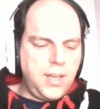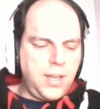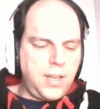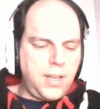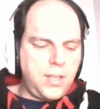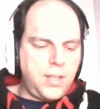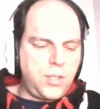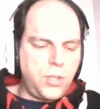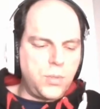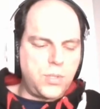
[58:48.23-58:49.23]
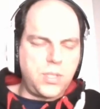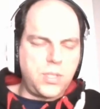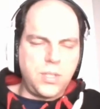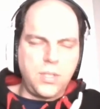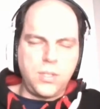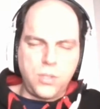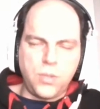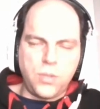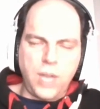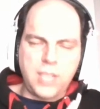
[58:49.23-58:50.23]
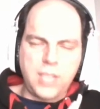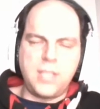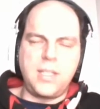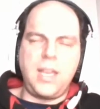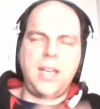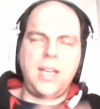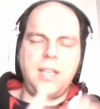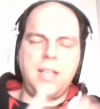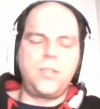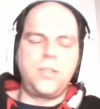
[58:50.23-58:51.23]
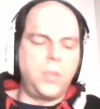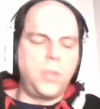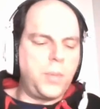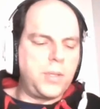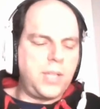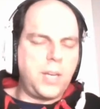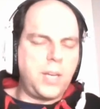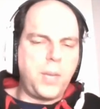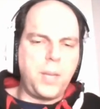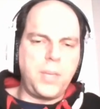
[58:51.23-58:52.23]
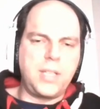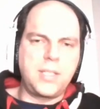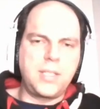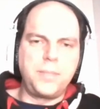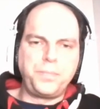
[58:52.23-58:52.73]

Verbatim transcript: uh, uh, to use to access the data and to implement data pipelines.